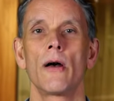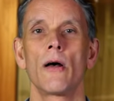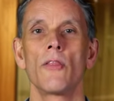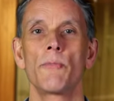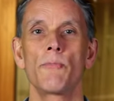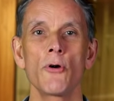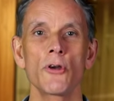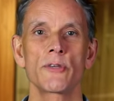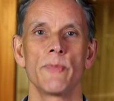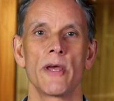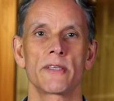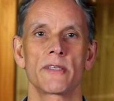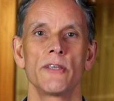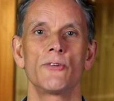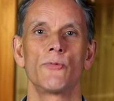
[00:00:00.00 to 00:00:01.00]
The push
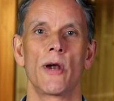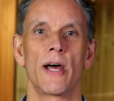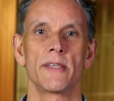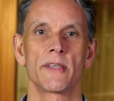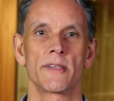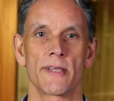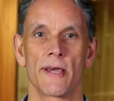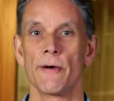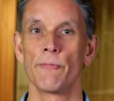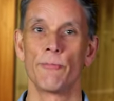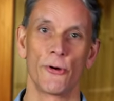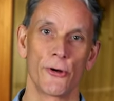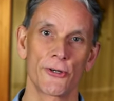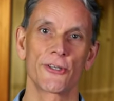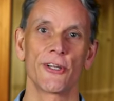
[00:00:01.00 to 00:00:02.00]
message raises a
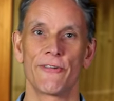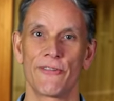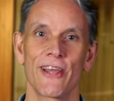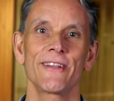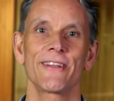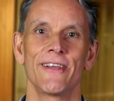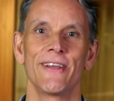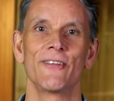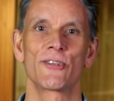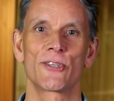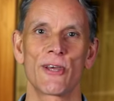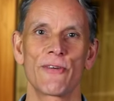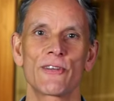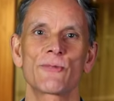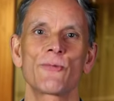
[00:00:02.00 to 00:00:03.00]
push event in the
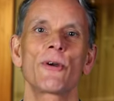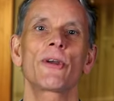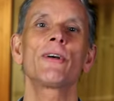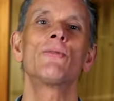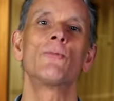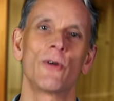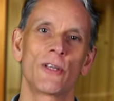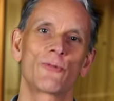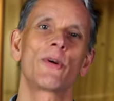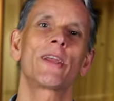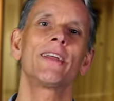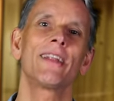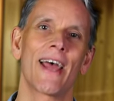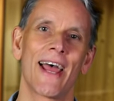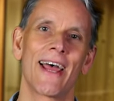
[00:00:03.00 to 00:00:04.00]
service worker, which we
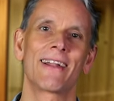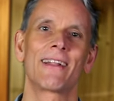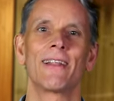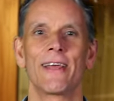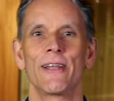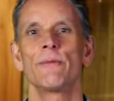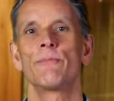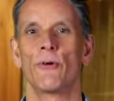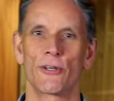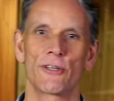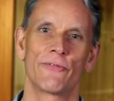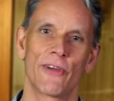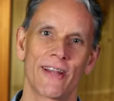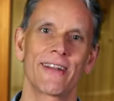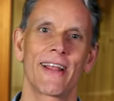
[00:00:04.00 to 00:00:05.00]
can handle in a push
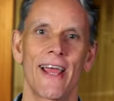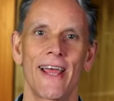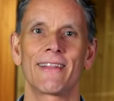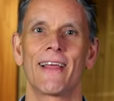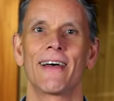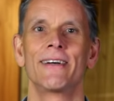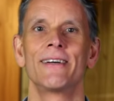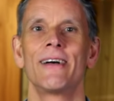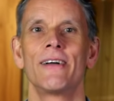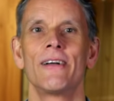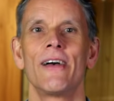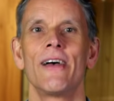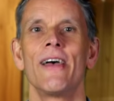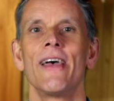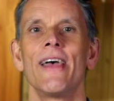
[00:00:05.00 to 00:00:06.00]
event handler.
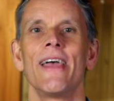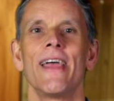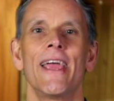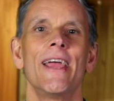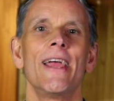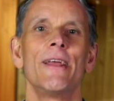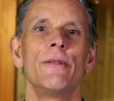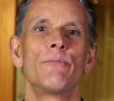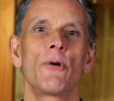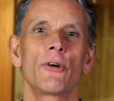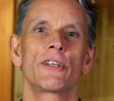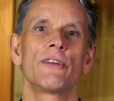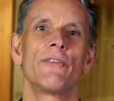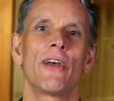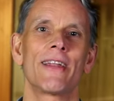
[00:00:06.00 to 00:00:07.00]
In
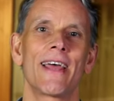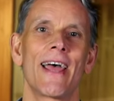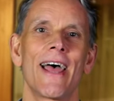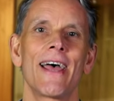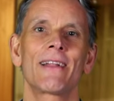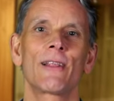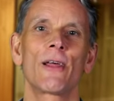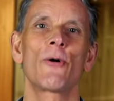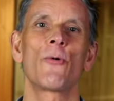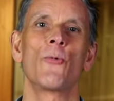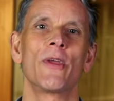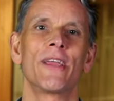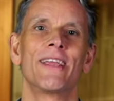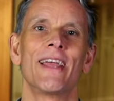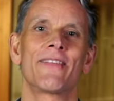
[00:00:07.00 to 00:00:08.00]
push event handler,
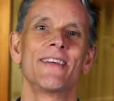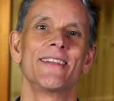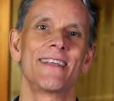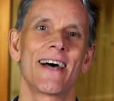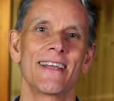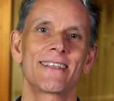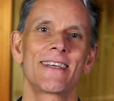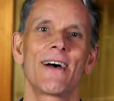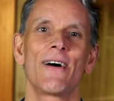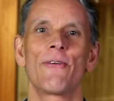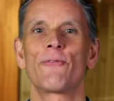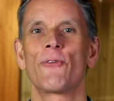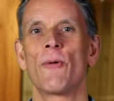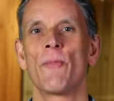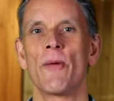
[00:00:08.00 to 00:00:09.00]
we get the data
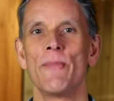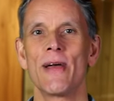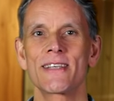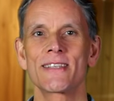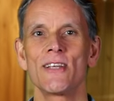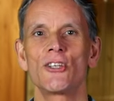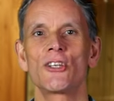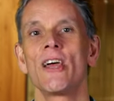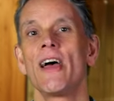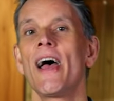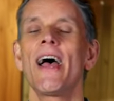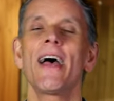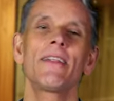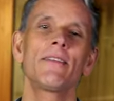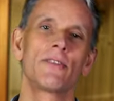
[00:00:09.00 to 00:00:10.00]
from the message
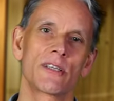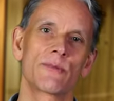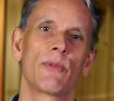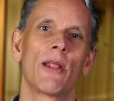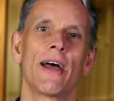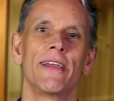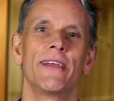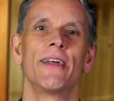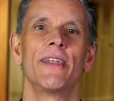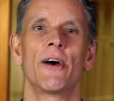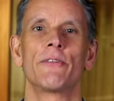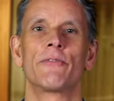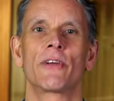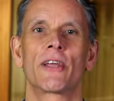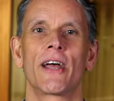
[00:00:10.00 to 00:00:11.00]
and display a
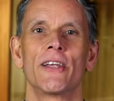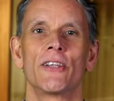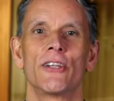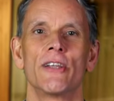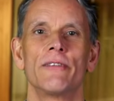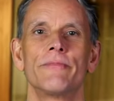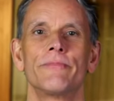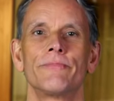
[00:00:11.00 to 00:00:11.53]
notification.